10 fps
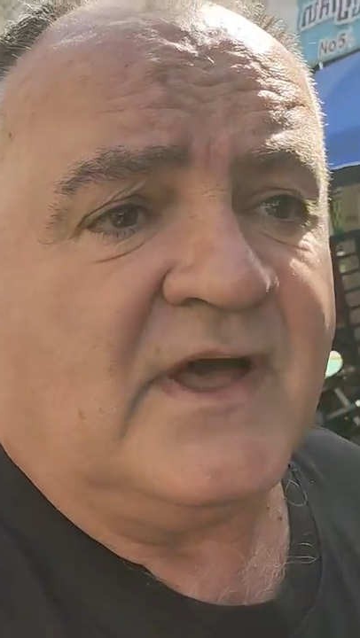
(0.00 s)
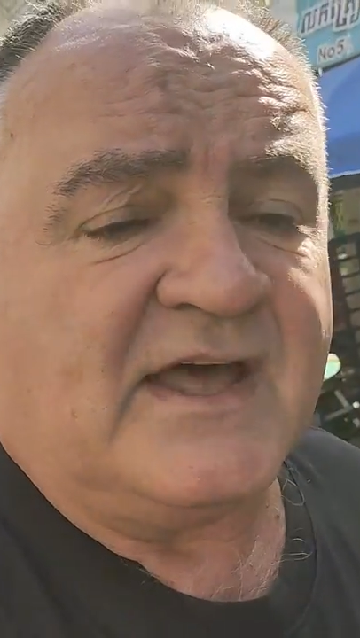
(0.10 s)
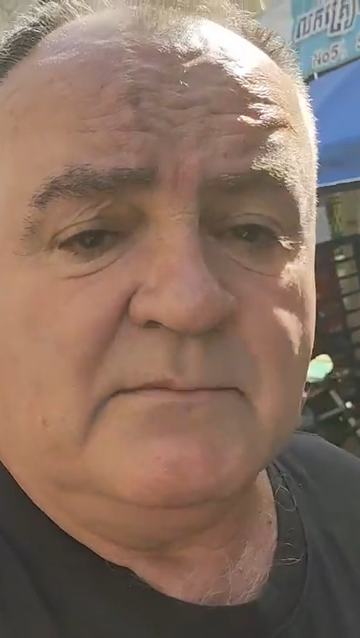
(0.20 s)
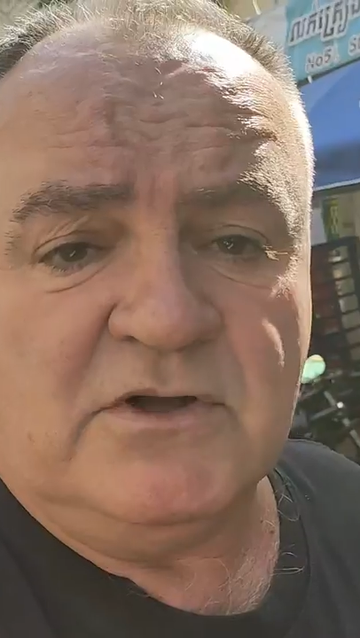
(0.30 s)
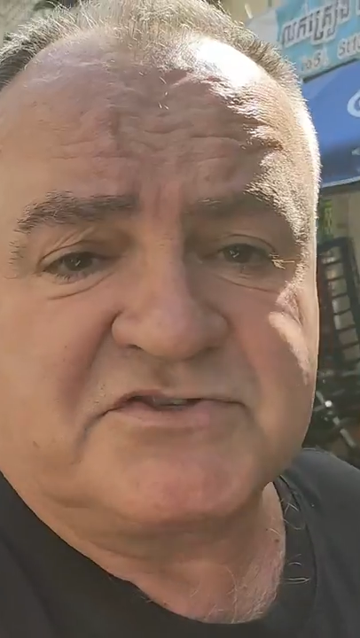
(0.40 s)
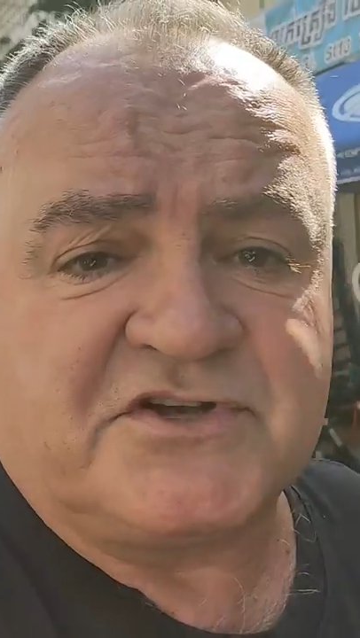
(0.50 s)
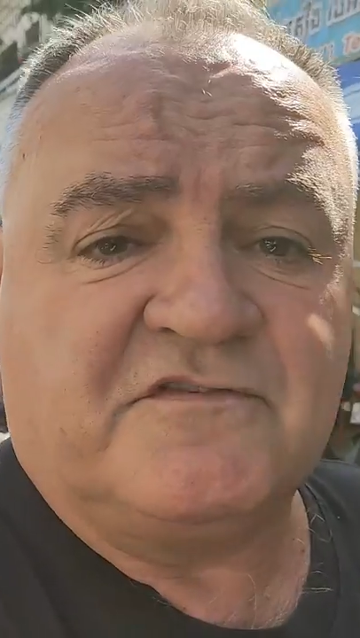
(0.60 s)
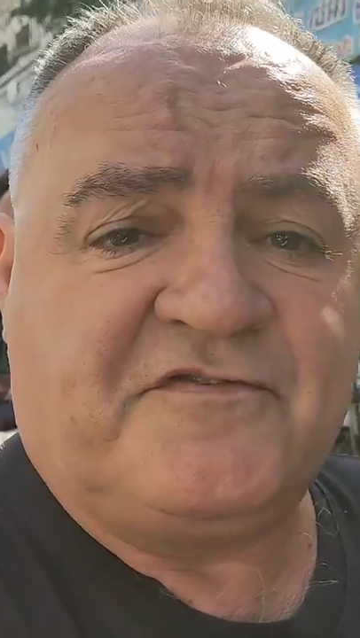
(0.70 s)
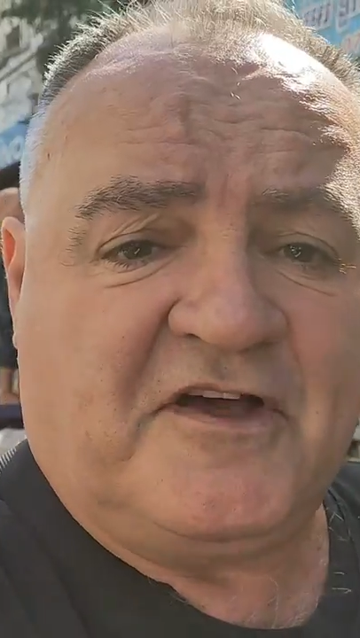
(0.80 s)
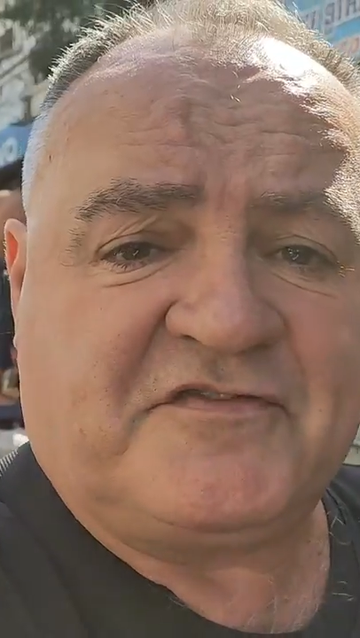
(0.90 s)
and I'm also
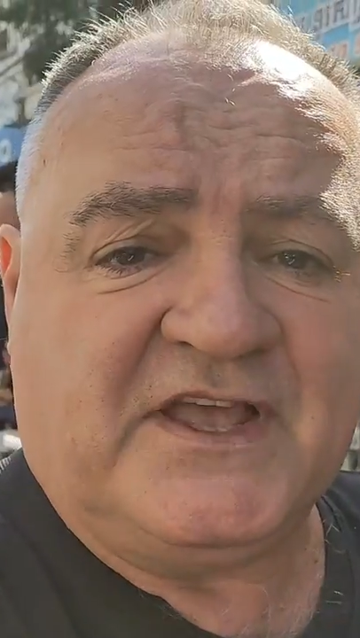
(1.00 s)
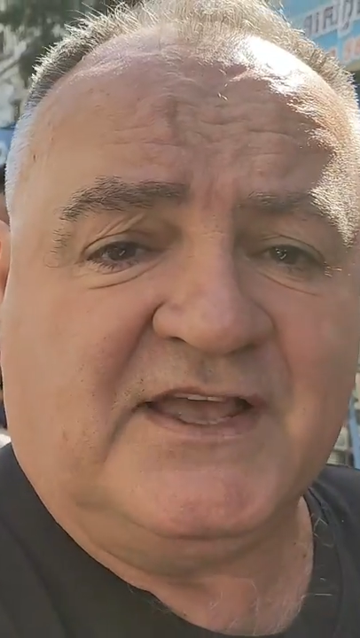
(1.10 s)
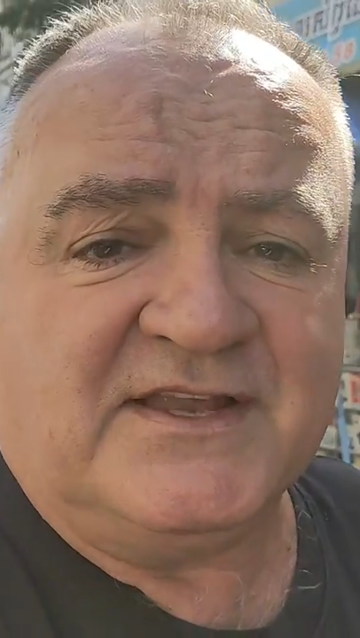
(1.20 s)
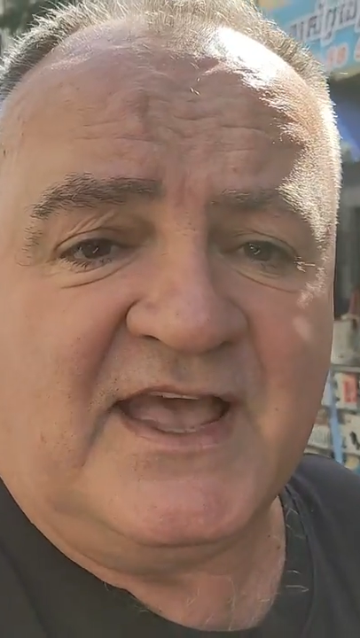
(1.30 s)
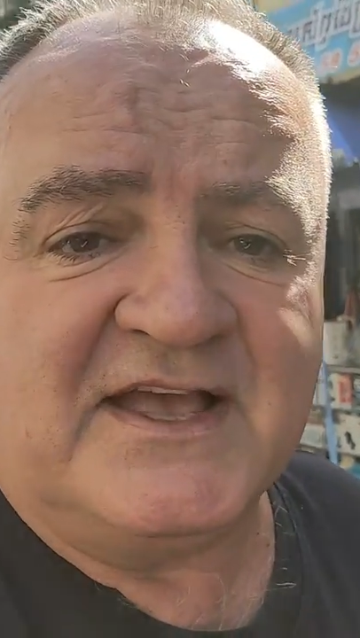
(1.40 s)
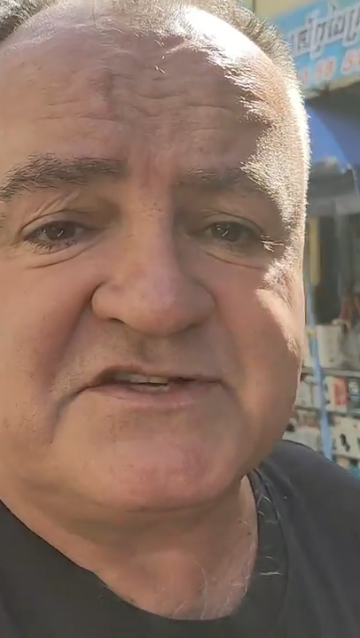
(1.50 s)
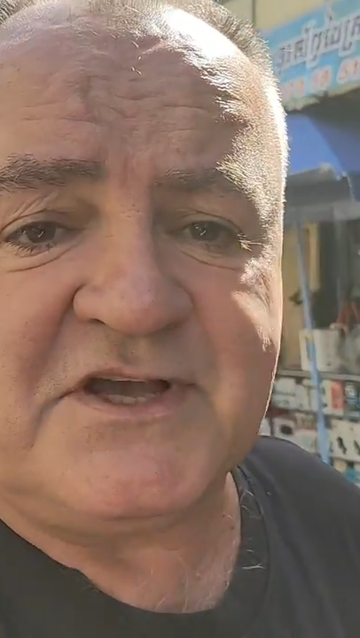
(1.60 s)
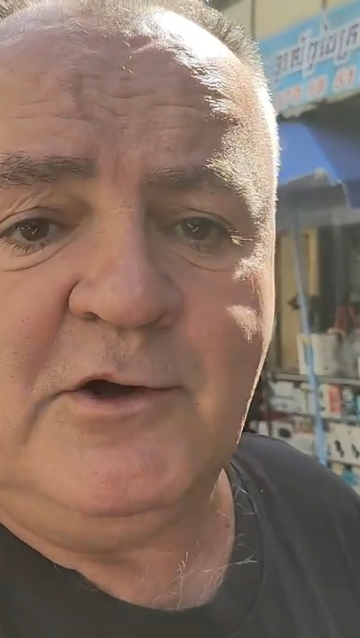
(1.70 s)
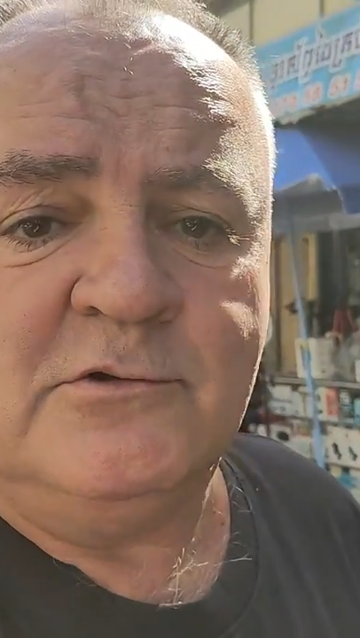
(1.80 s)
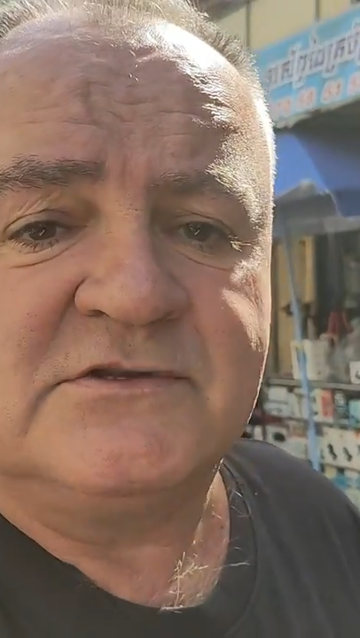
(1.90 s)
15 years
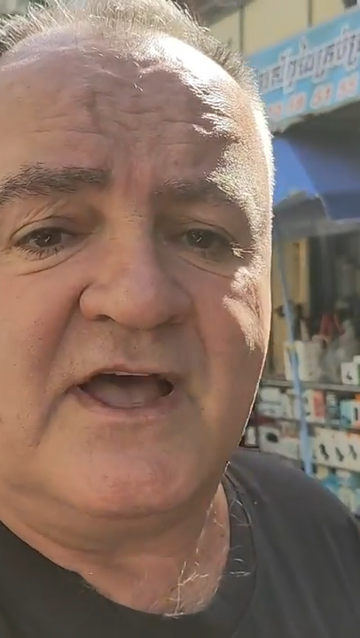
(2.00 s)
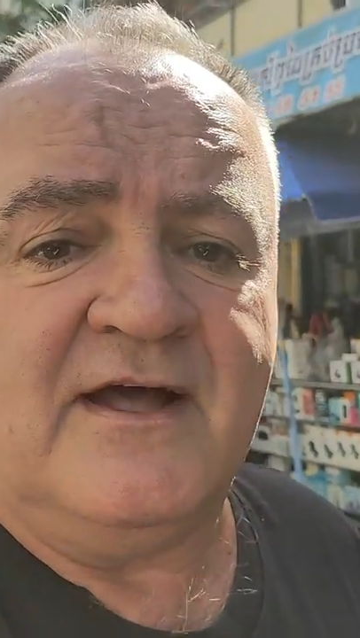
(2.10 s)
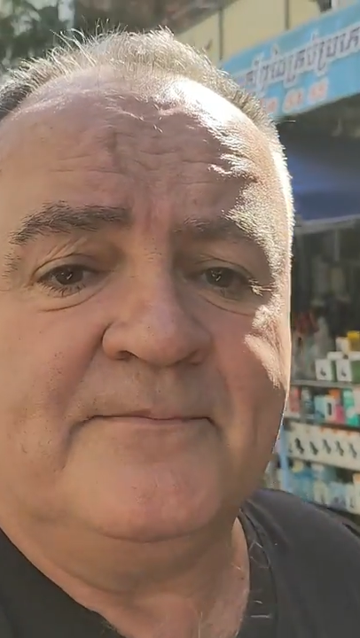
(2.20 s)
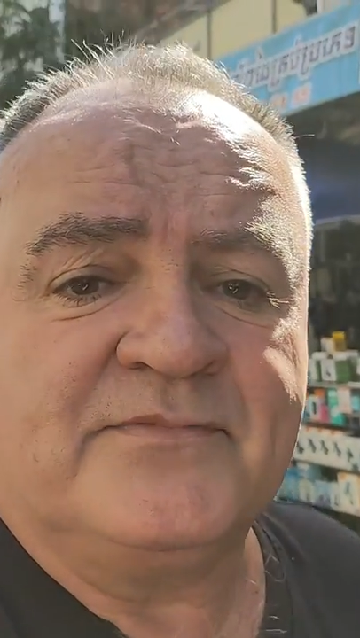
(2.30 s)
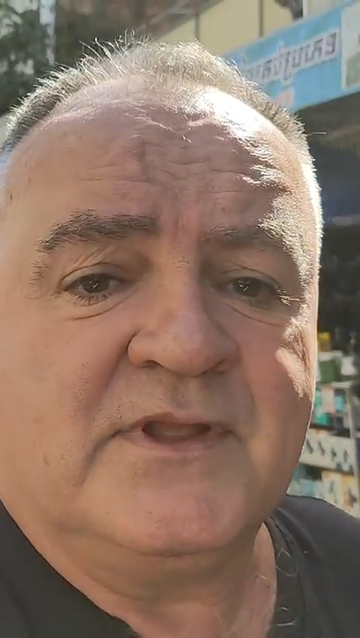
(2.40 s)
older.